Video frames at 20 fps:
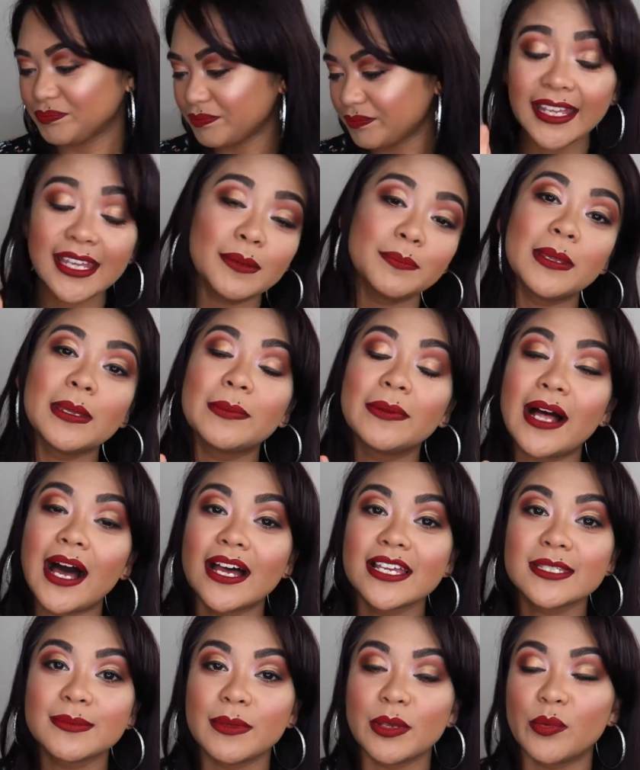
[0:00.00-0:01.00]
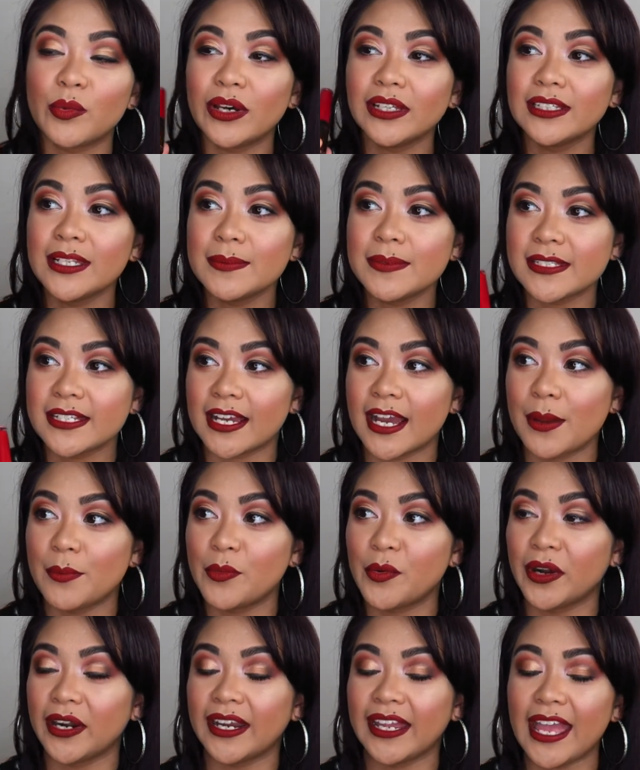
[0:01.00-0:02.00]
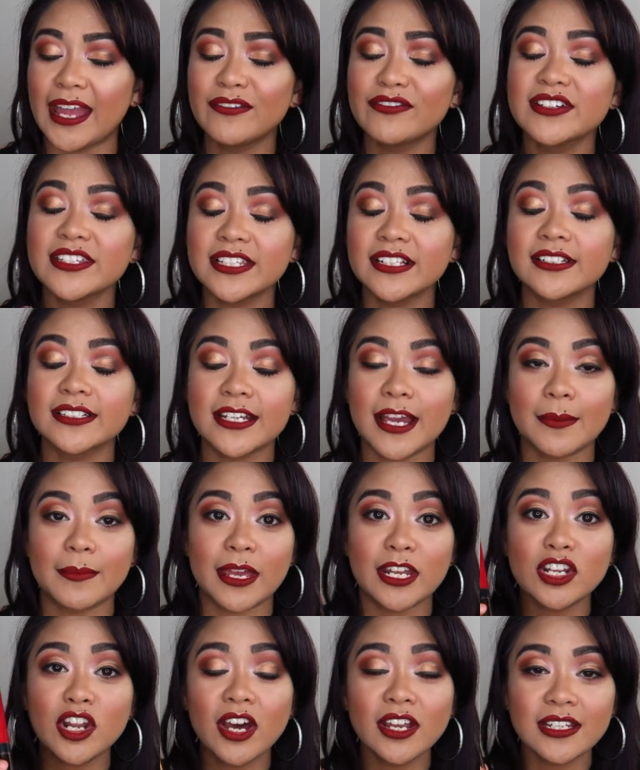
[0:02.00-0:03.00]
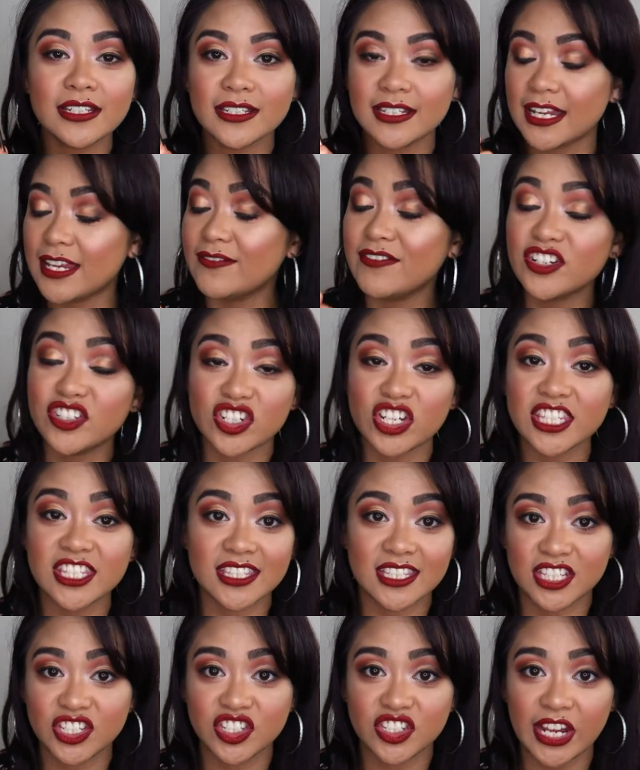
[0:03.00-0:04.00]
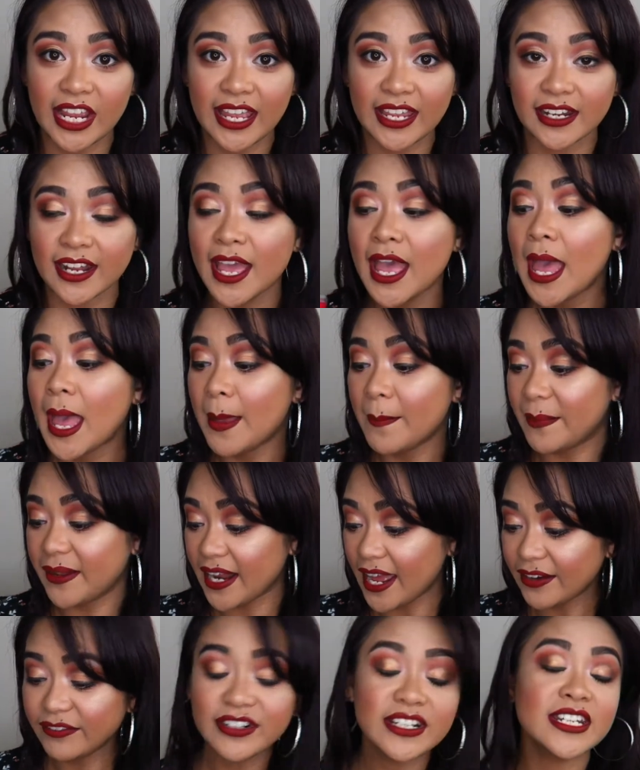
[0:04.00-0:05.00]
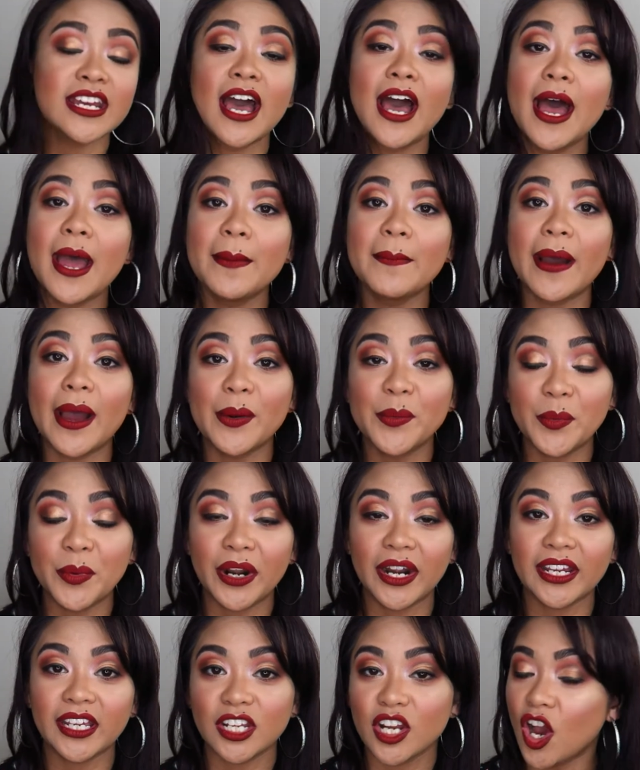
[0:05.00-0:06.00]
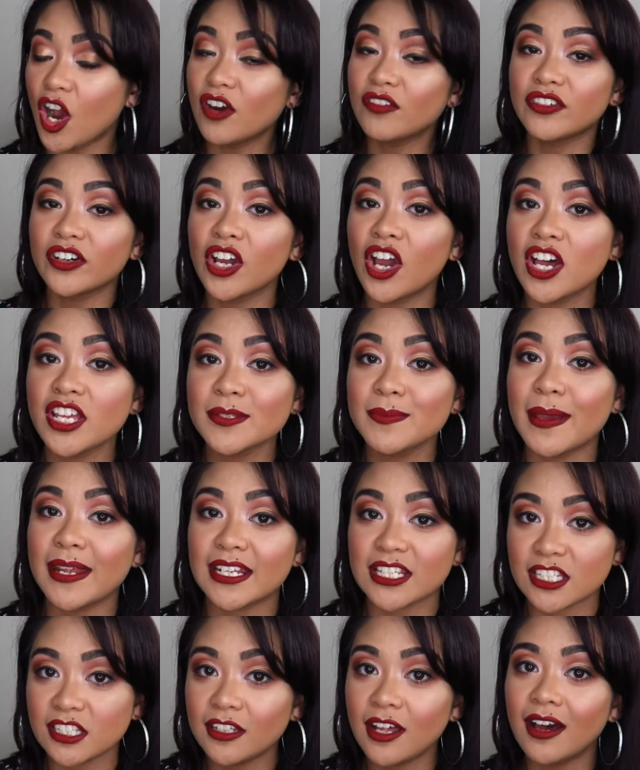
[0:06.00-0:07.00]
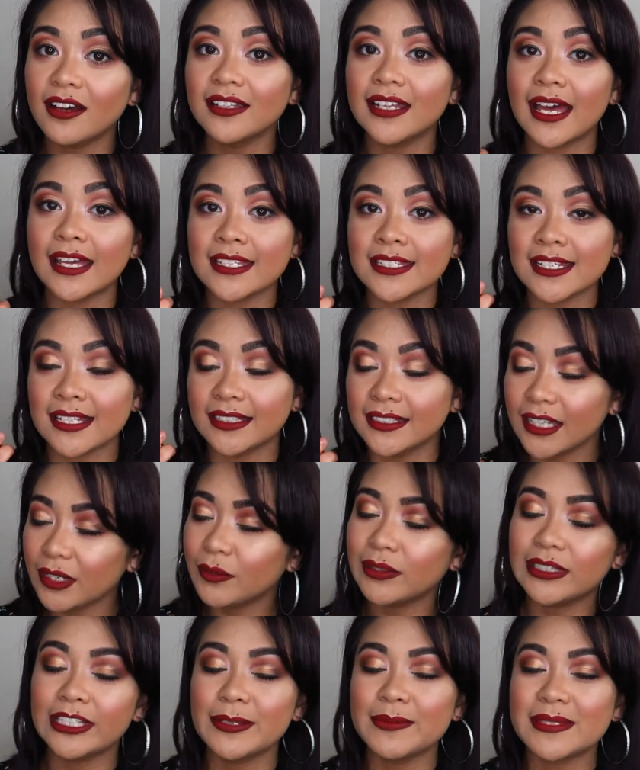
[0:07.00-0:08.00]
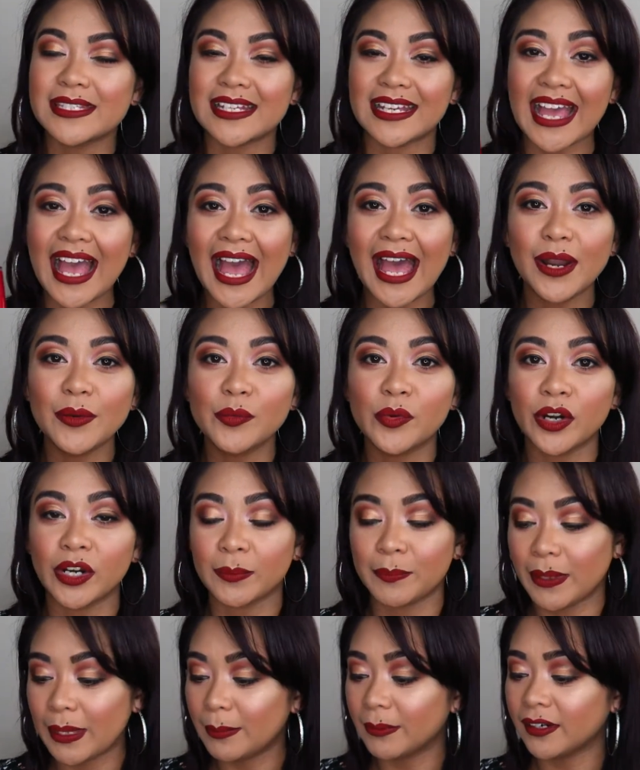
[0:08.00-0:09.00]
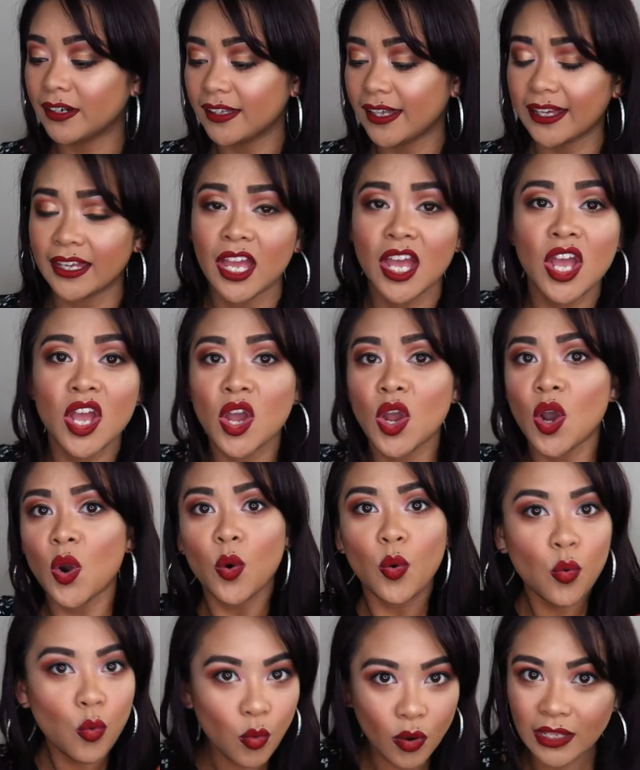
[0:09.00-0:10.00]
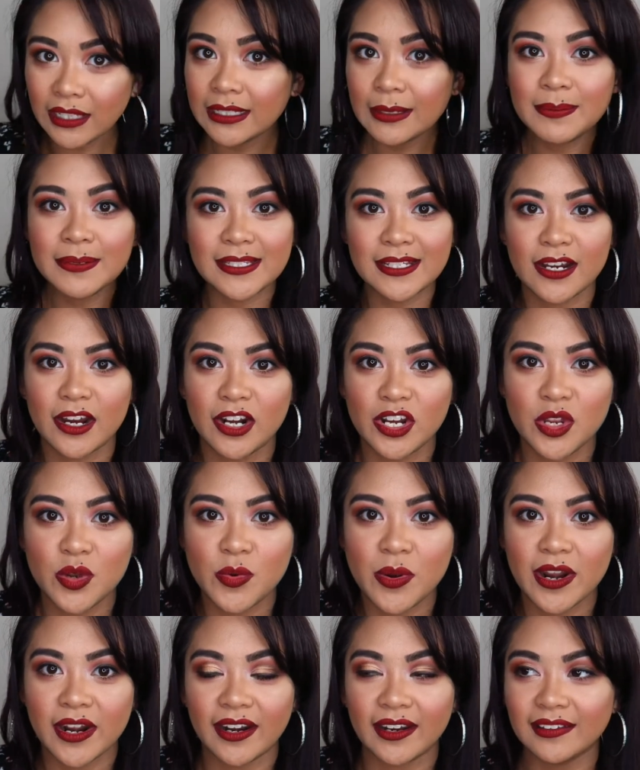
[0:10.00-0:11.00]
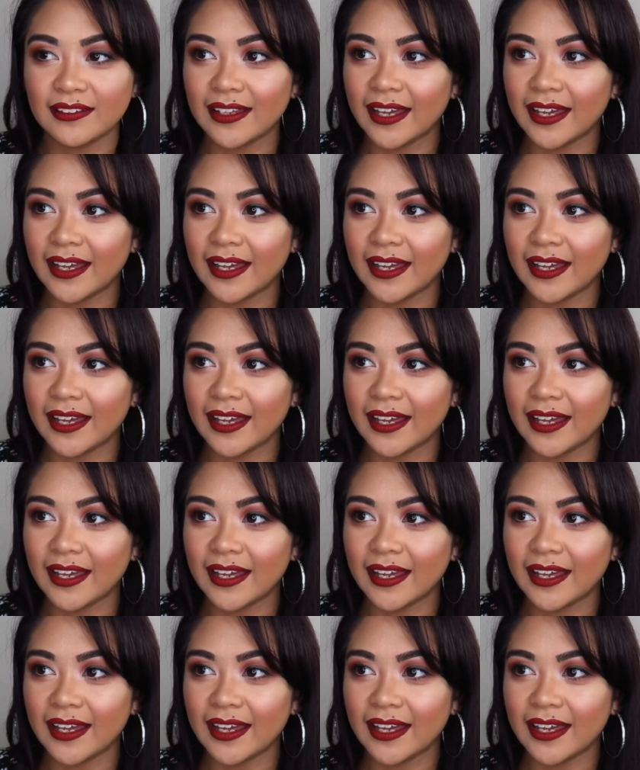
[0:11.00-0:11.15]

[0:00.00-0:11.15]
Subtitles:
I get people asking me what lipstick I'm wearing every single time, and not even just this shade, but every time I'm wearing an Ofra Cosmetics long-lasting liquid lipstick at work, people are like, what lipstick are you wearing?